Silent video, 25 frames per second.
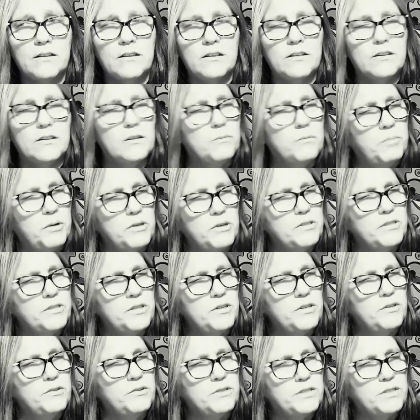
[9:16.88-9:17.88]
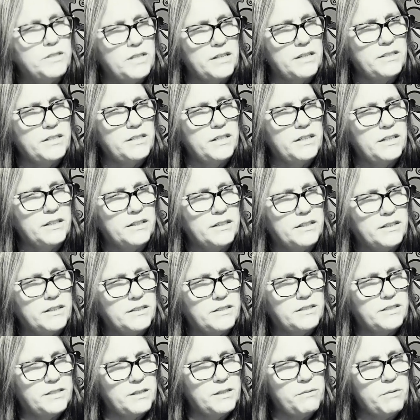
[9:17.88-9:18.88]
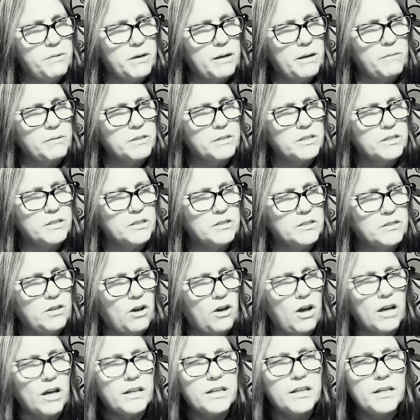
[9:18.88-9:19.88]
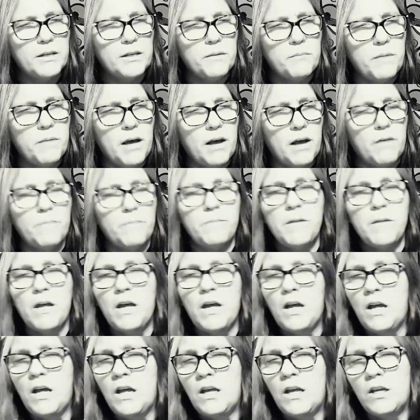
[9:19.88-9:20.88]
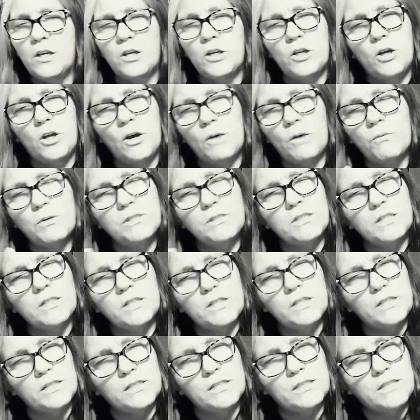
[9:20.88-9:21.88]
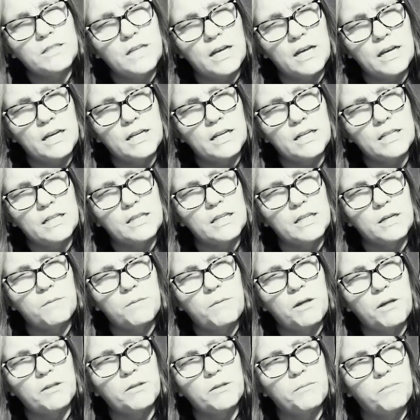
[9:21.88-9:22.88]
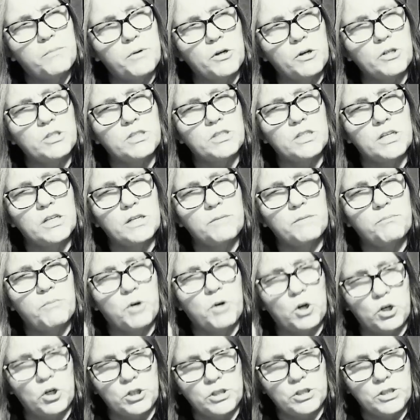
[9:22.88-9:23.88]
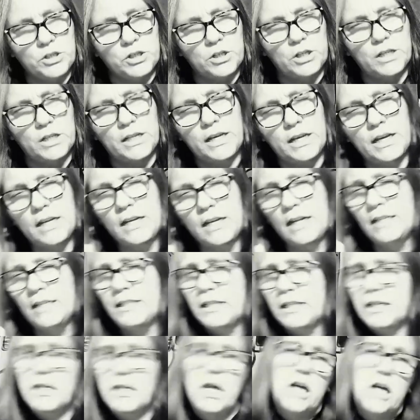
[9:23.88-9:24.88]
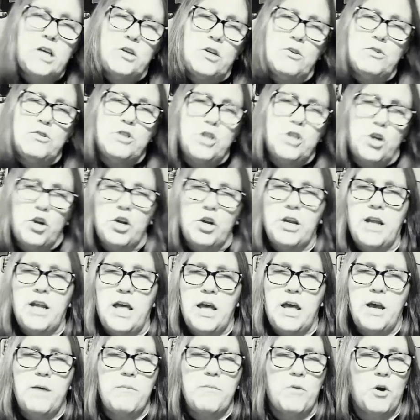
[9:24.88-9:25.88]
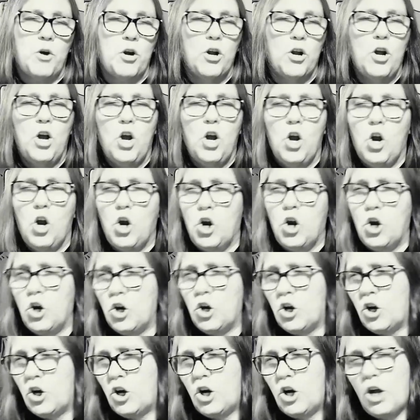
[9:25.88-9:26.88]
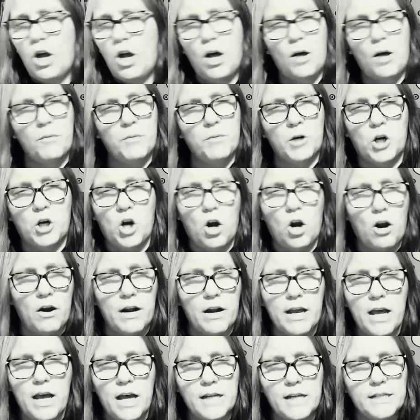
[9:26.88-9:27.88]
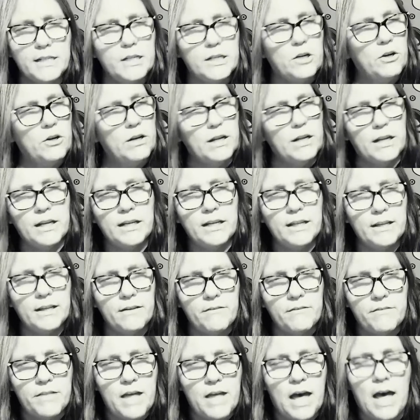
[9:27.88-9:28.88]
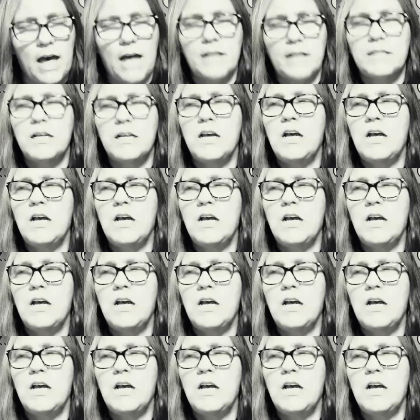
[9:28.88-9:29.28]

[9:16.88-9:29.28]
the person who sent it could see what I was talking about. You know, I wasn't going to say anything about the person personally, and I did not use her name or her Mecari ID or any of that.